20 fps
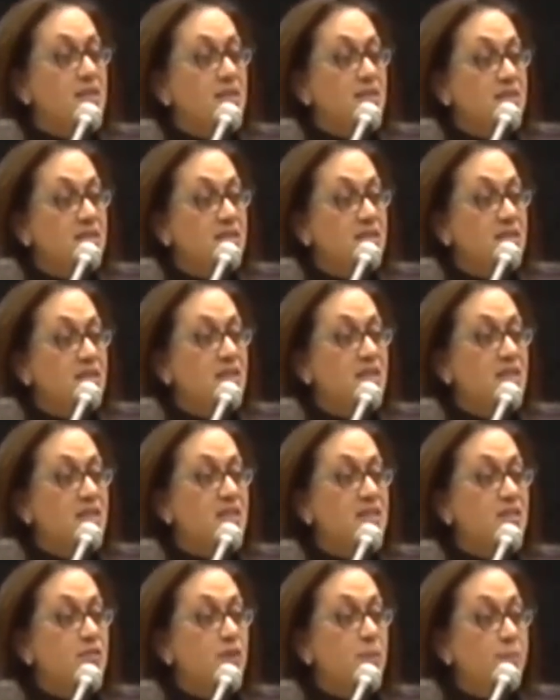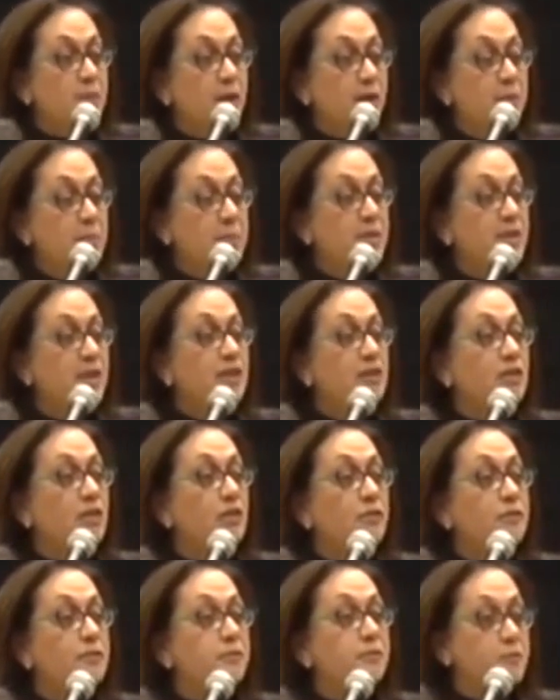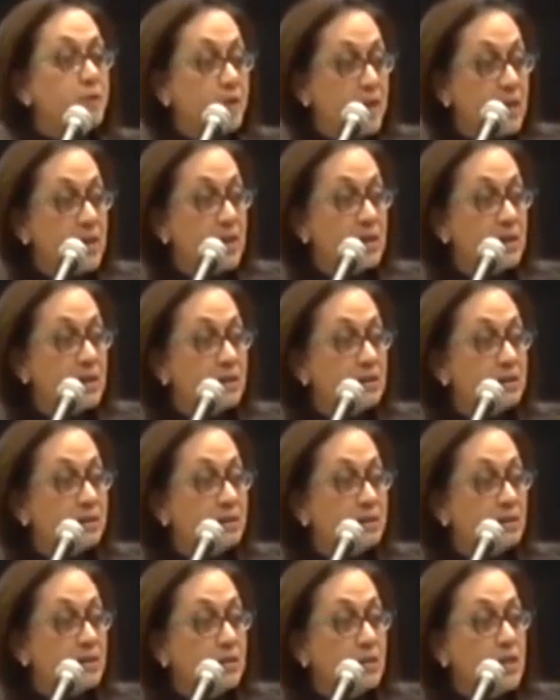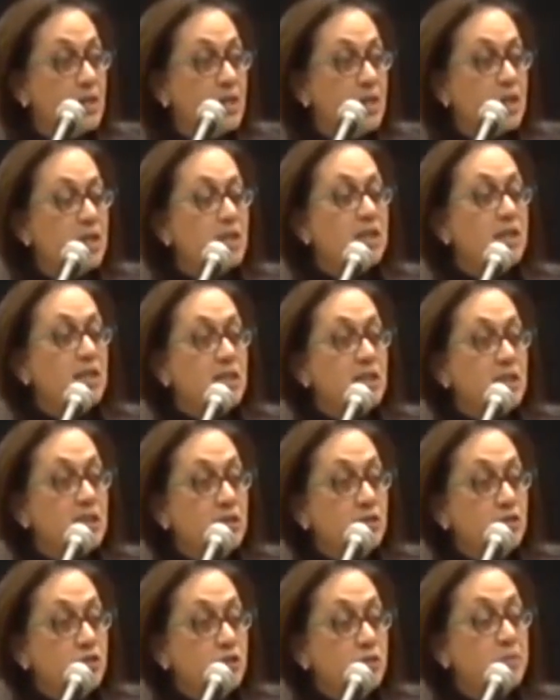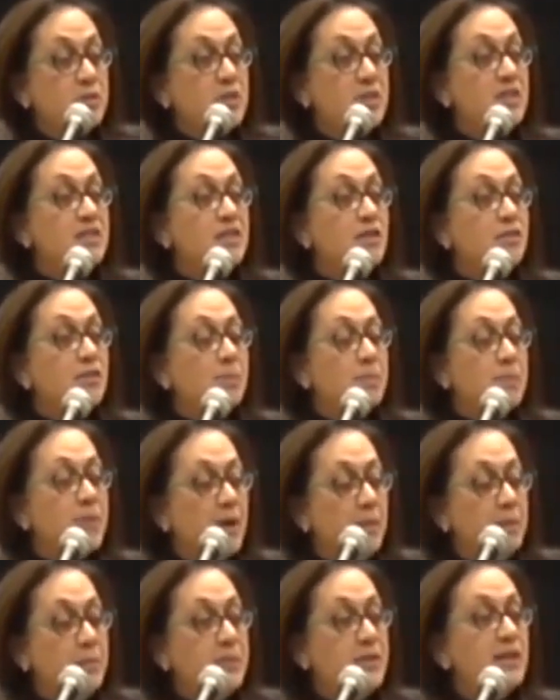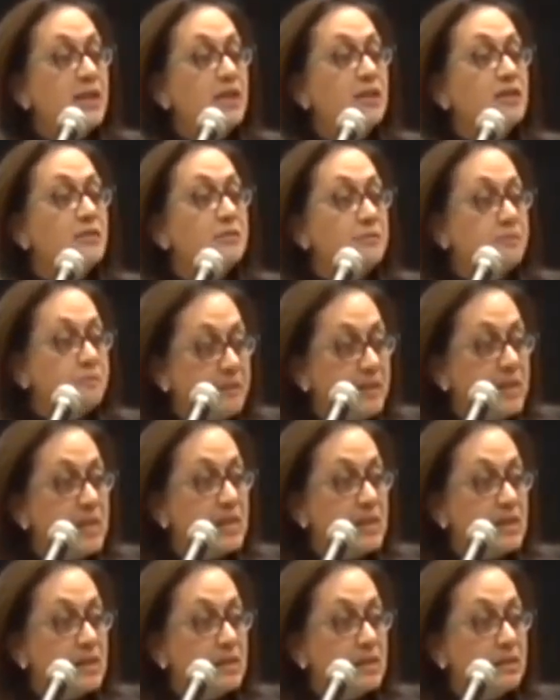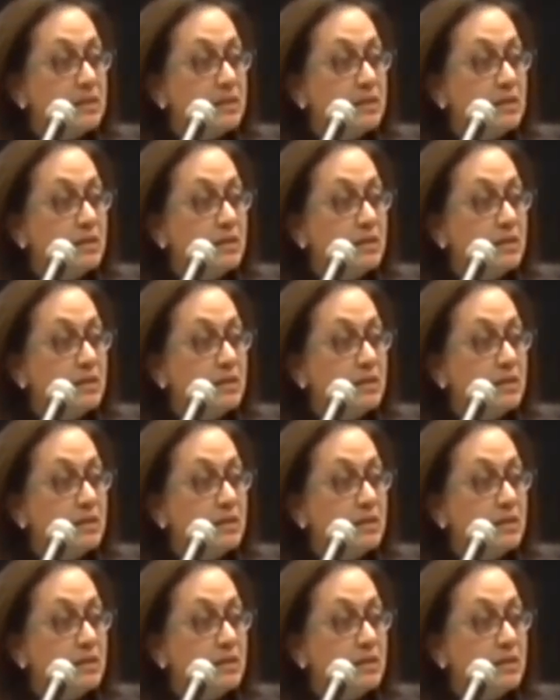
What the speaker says: This is a republic of fear. Egypt is a republic of fear.